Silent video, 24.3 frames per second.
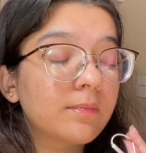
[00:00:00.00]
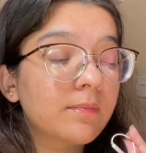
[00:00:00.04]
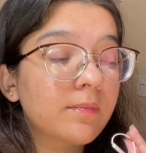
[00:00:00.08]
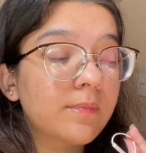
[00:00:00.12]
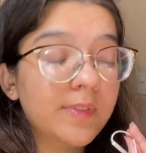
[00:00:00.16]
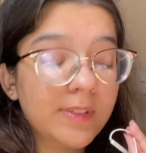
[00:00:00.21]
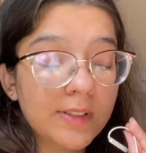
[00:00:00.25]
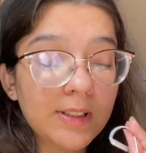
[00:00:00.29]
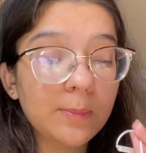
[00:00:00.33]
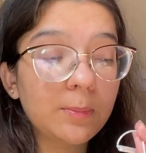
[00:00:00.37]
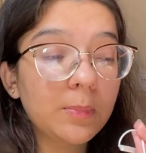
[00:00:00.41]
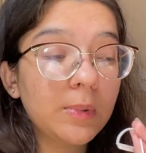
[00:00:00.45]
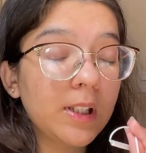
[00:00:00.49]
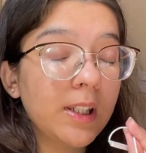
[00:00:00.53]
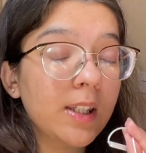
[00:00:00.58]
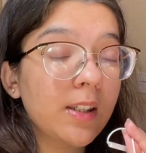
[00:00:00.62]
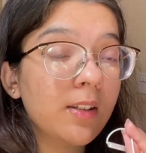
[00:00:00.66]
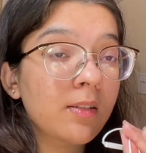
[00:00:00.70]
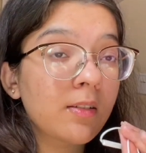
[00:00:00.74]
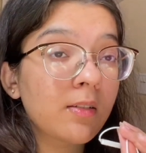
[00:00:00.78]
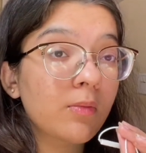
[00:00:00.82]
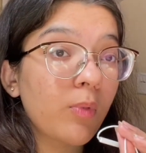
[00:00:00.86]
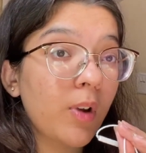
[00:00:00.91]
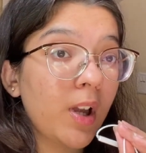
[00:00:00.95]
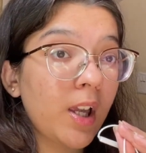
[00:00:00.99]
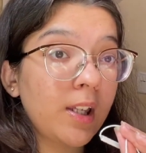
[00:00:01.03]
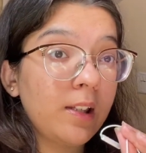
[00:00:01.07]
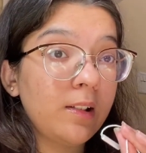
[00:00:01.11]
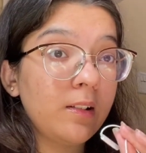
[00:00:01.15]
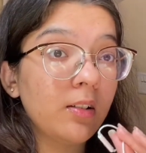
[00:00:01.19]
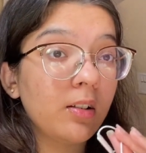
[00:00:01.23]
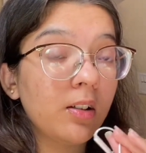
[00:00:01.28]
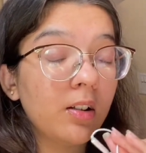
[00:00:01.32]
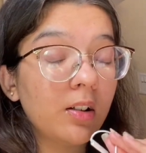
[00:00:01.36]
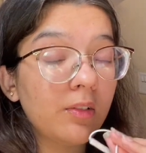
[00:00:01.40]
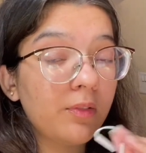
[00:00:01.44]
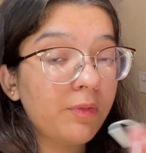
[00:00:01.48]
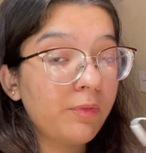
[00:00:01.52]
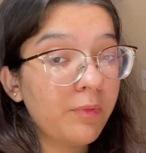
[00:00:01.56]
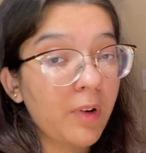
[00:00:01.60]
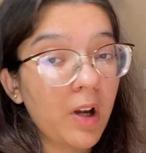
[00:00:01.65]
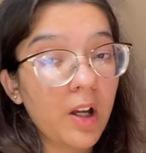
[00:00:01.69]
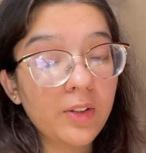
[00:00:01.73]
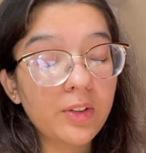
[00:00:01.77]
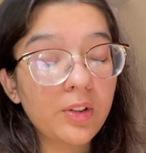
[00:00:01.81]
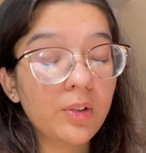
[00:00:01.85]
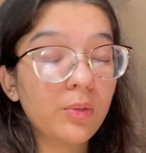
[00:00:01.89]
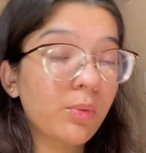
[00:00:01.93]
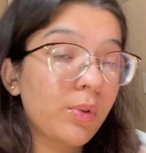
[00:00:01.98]
siblings while her
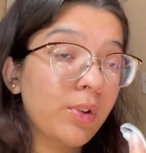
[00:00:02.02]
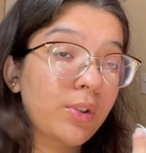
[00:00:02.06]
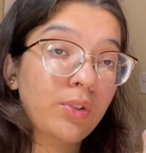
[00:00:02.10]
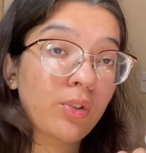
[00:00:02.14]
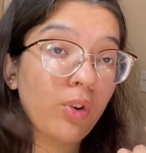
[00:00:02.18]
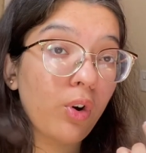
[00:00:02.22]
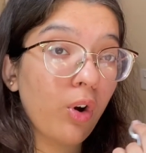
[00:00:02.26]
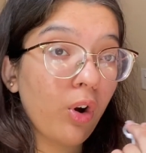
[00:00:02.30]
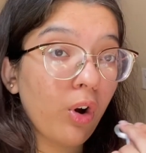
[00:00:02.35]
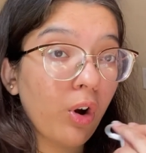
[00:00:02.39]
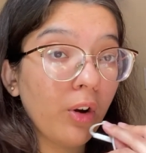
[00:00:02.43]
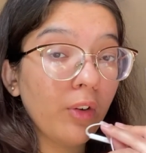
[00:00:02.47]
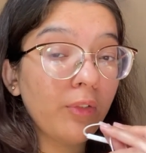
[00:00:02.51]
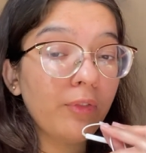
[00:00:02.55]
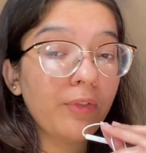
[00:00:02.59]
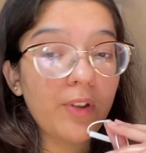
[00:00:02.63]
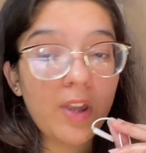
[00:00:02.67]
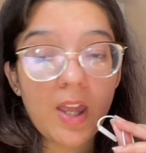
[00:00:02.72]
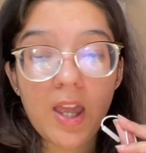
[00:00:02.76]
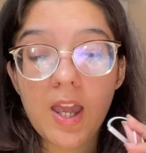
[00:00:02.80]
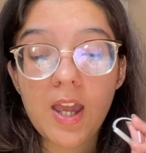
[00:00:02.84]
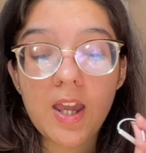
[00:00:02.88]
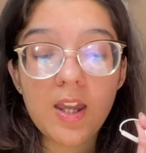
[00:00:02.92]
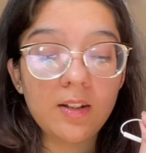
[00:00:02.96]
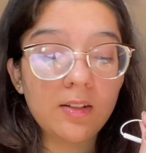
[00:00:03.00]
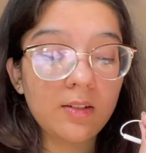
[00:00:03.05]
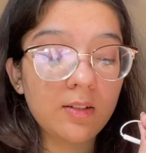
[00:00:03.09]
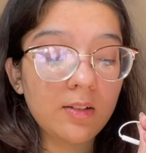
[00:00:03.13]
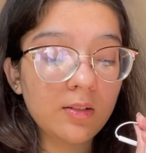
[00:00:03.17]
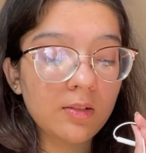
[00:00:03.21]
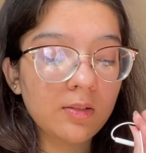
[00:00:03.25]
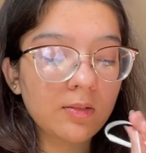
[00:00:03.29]
father was off. And